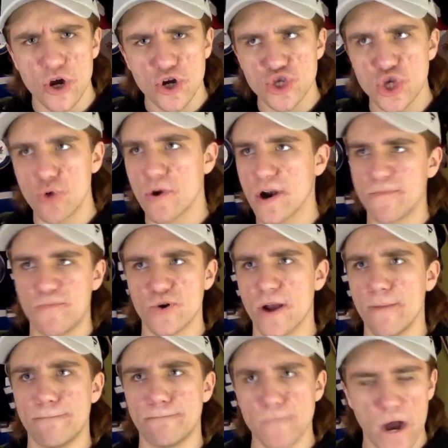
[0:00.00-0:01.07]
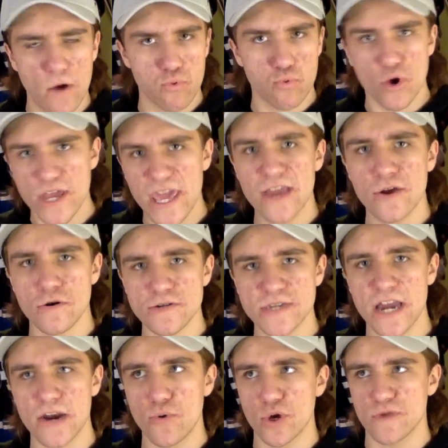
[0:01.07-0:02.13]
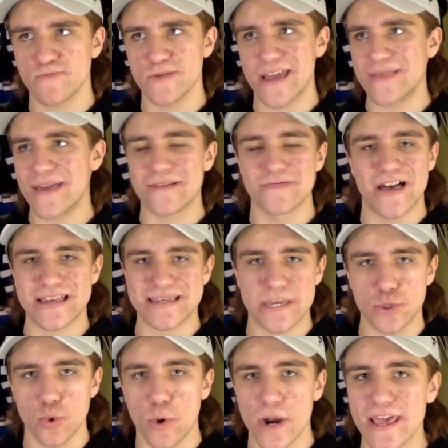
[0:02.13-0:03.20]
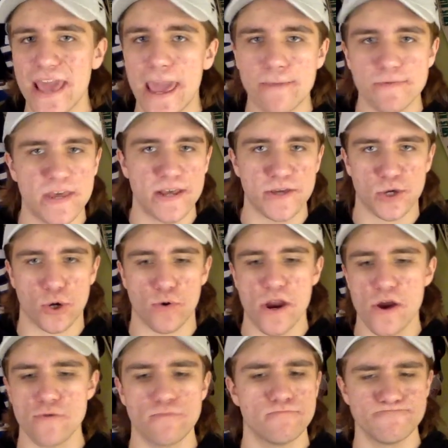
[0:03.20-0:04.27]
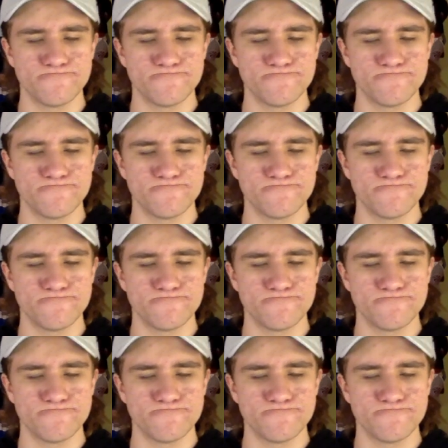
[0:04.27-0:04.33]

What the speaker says: Do you want to put a rookie goaltender who's played, like, less than 20 games in his career?